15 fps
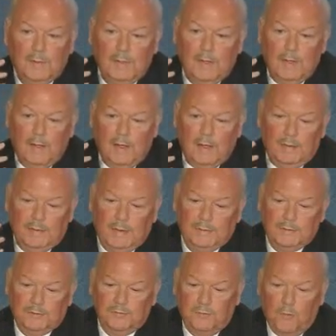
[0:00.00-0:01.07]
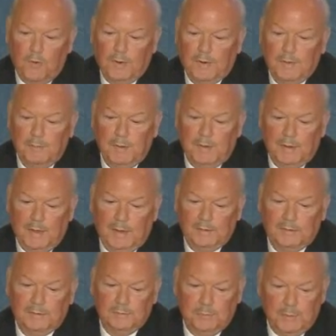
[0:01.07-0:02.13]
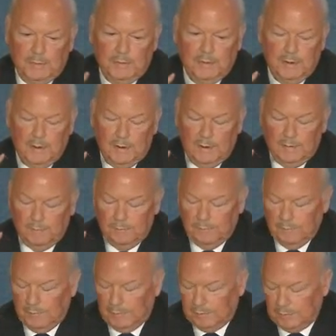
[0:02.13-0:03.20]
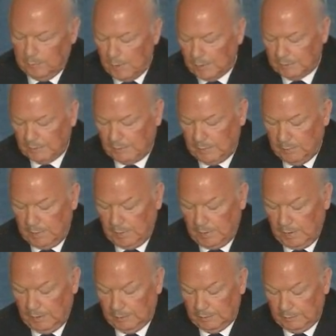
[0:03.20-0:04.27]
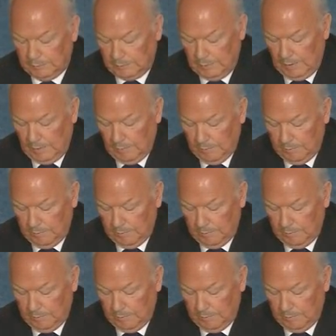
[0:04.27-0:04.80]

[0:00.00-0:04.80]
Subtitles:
not just foreign communications, but domestic communications now.